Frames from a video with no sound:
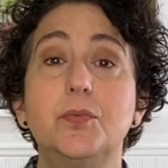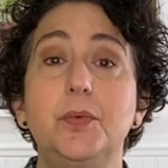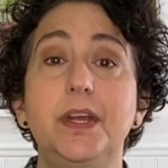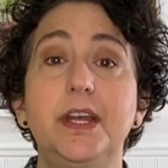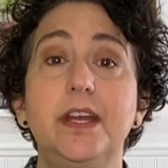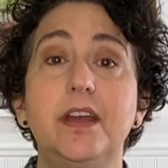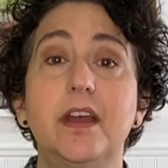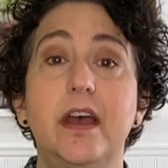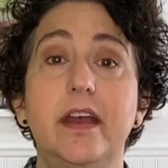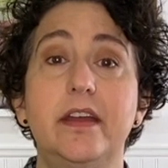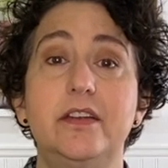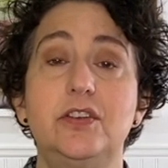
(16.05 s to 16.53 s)

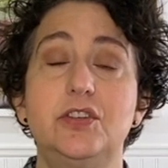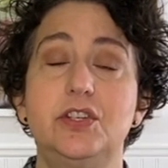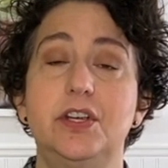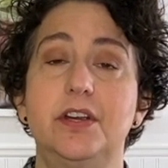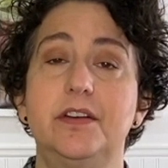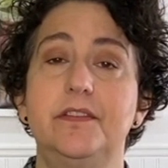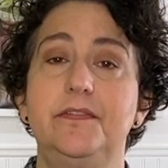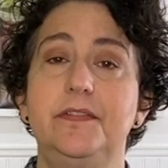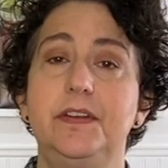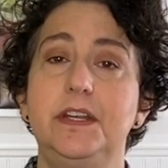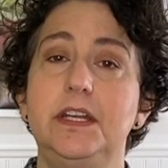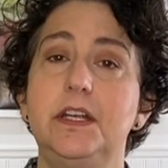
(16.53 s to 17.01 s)
week I
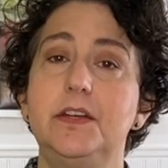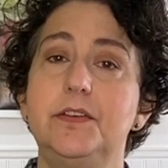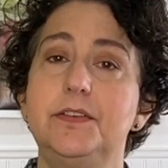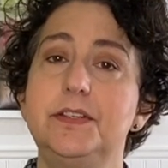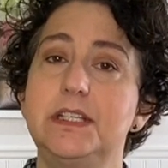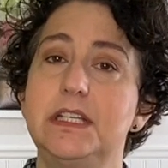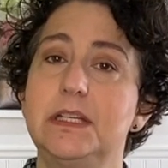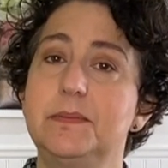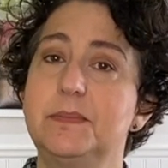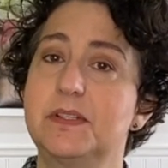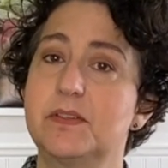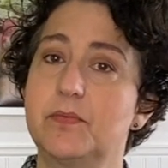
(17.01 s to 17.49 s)
share video
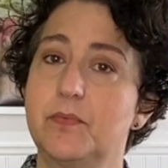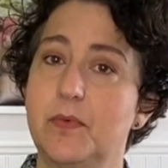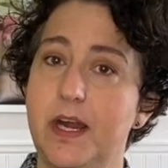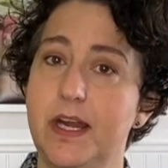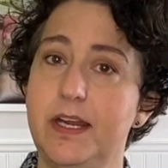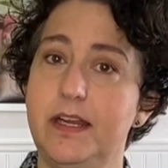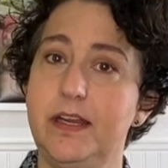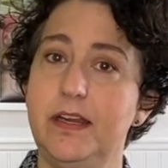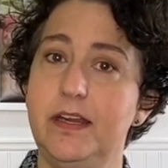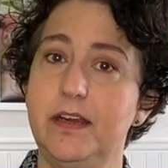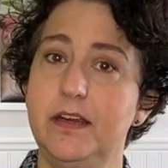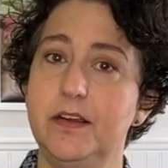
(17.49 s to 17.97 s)
tips
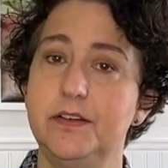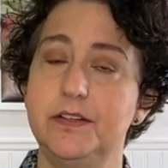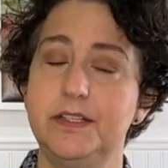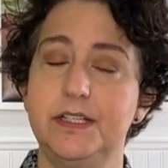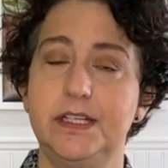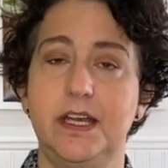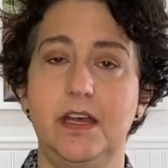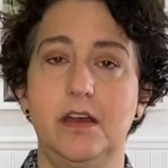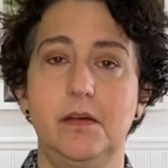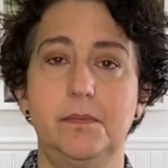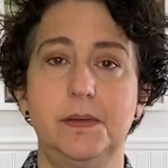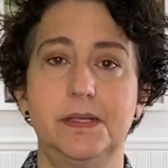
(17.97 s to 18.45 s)
right here
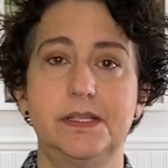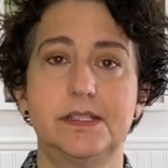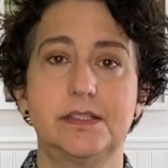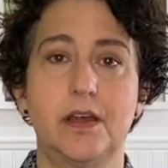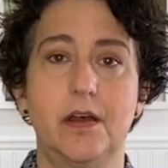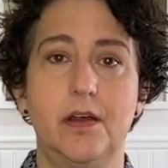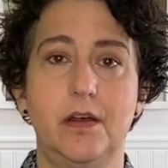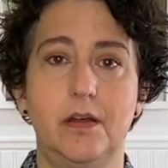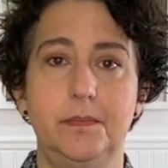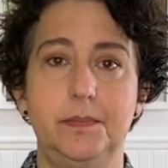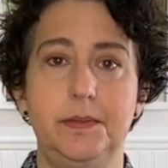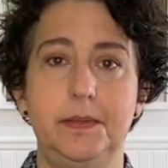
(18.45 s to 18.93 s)
to help us
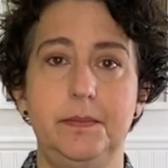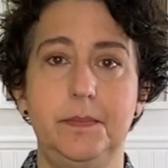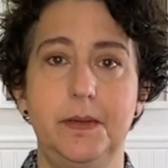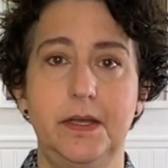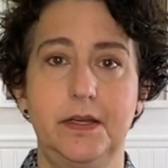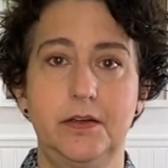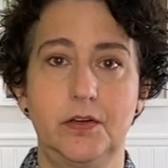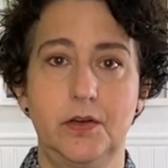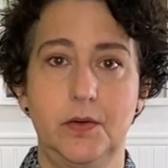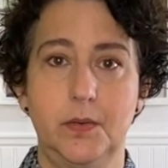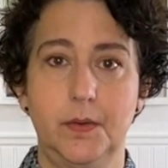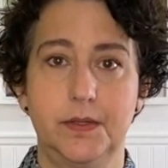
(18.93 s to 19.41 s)
all be
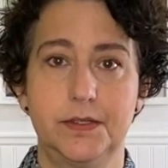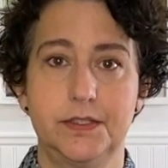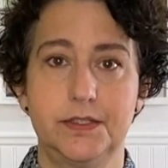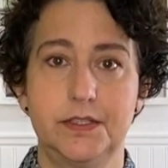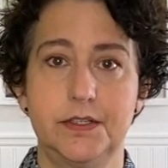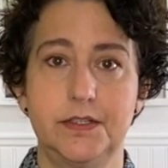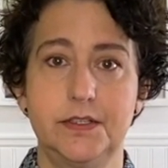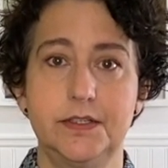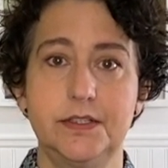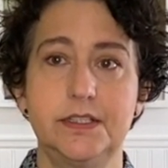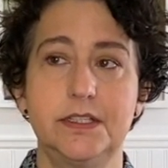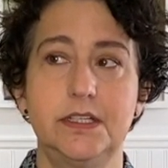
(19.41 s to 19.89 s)
better
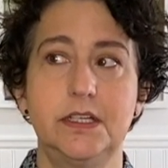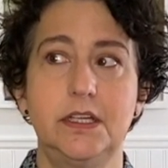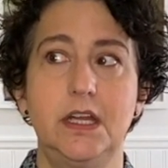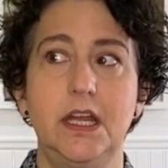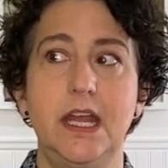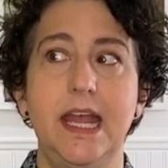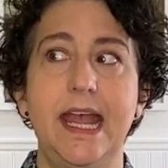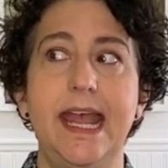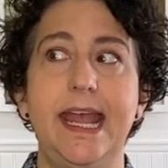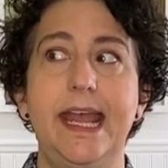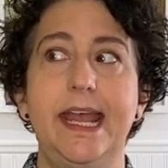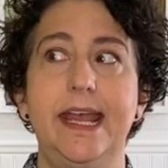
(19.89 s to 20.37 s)

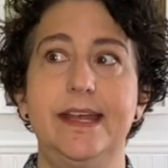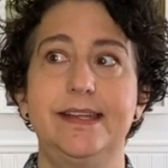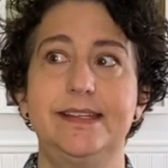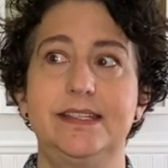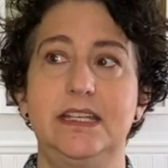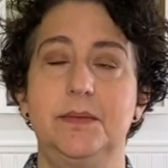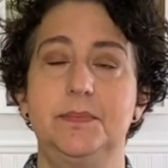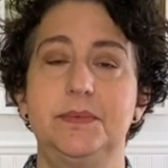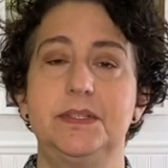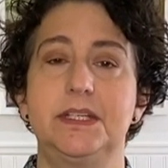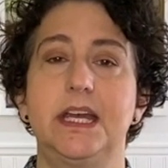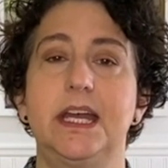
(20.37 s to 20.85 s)
quilters,
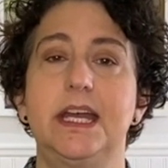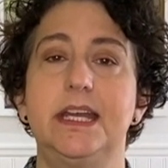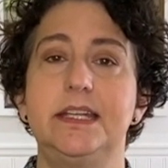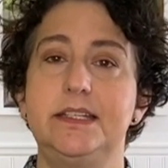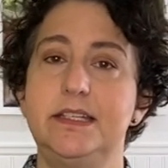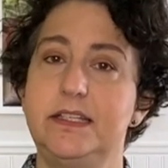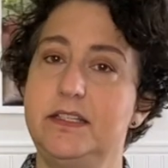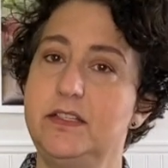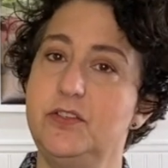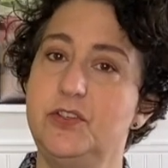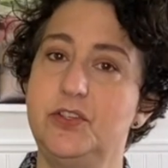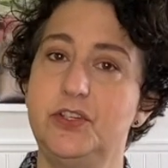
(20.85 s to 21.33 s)
except I
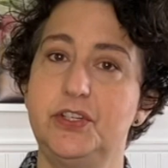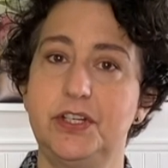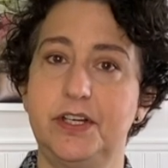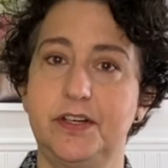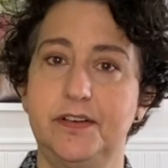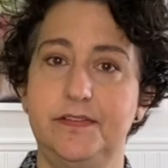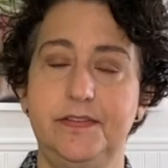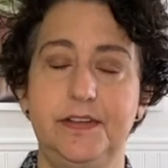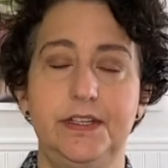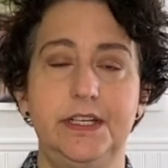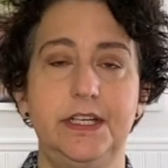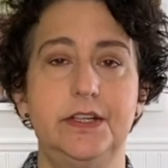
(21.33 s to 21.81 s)
didn't
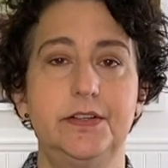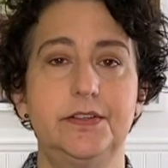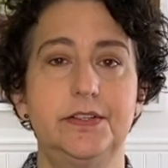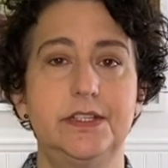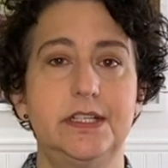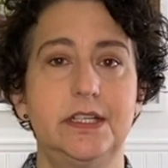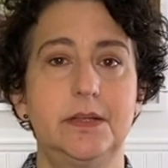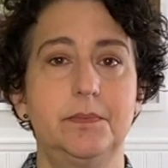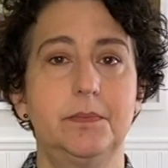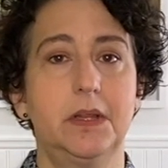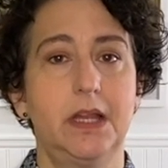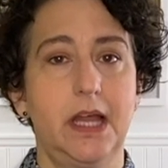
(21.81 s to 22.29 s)
share a video
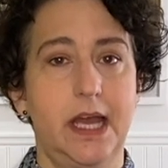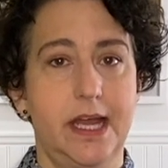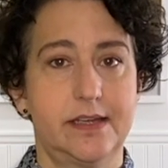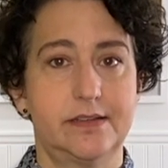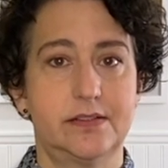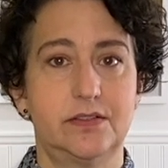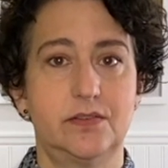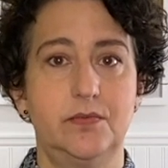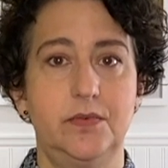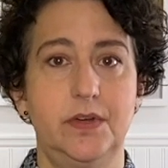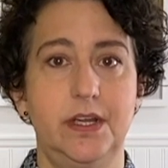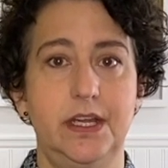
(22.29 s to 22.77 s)
tip
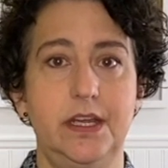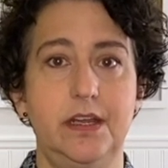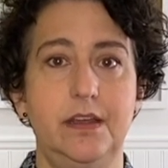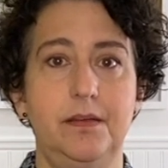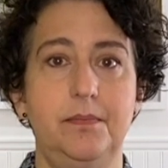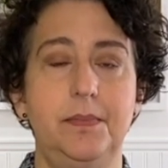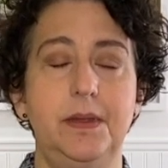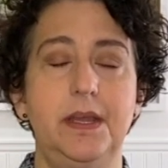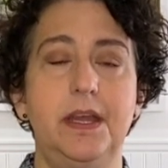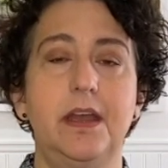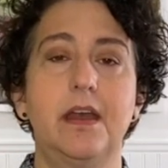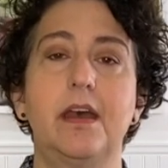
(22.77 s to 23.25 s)
last week
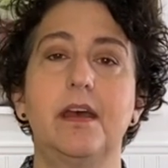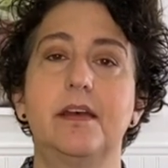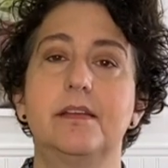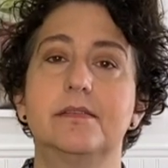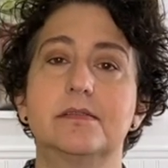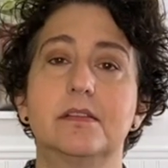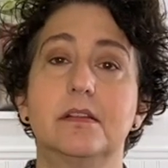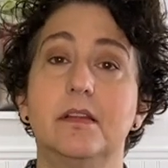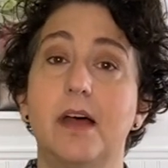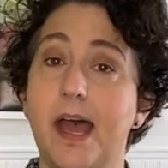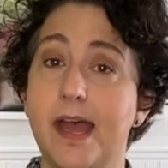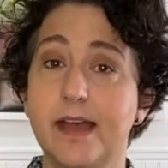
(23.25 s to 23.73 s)

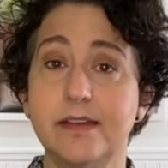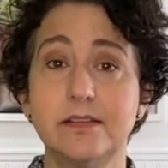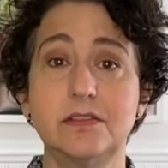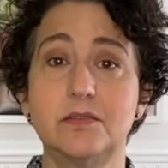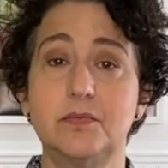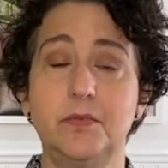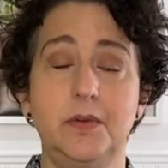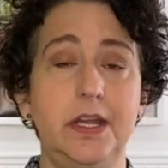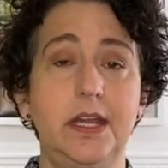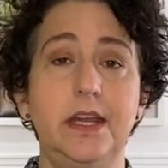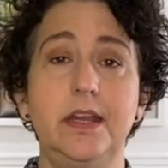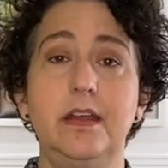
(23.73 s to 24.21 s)
because last
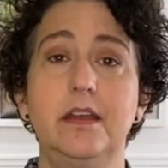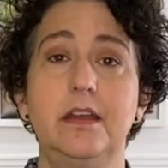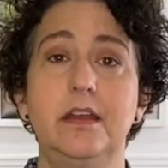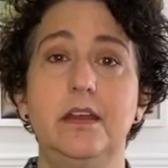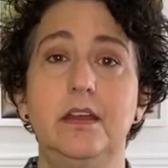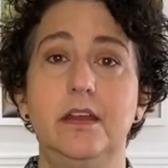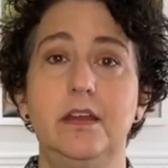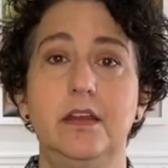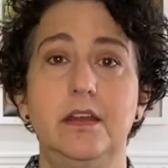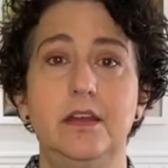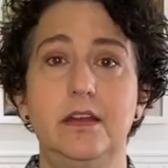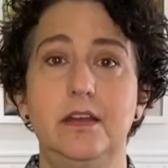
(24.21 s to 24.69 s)
week
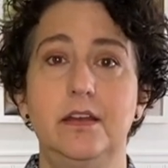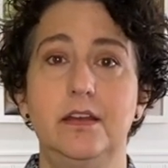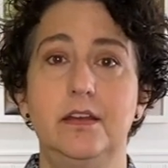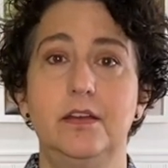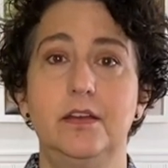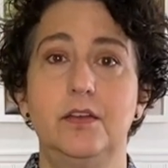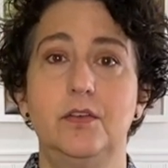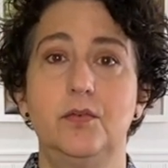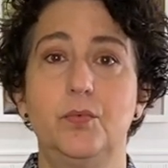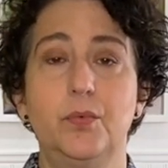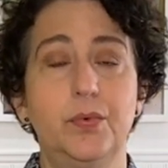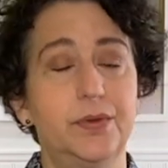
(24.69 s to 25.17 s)

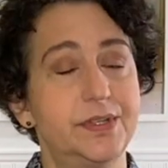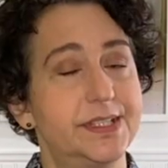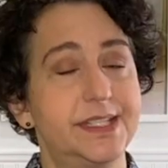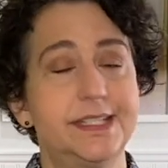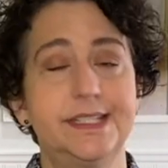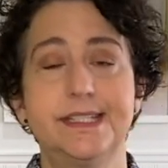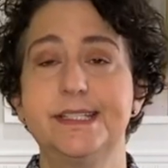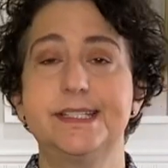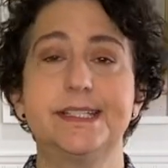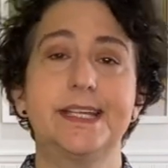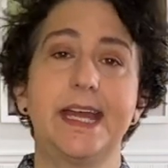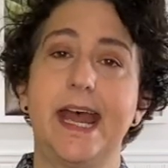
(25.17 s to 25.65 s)
was a
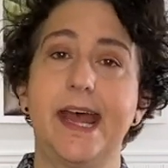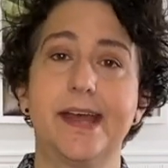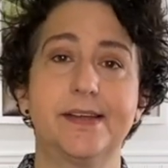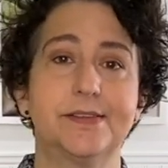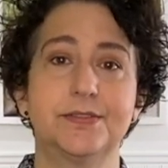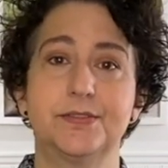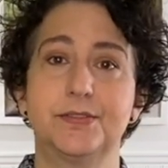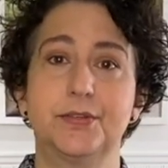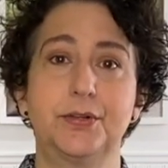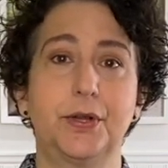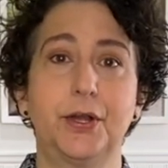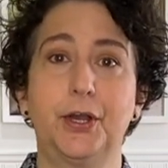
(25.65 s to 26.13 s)

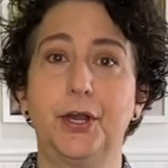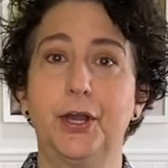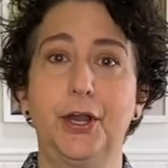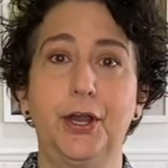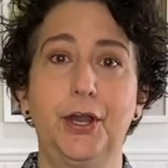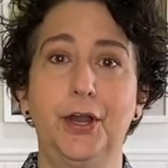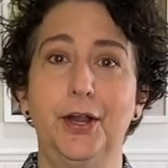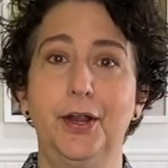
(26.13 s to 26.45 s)
disaster.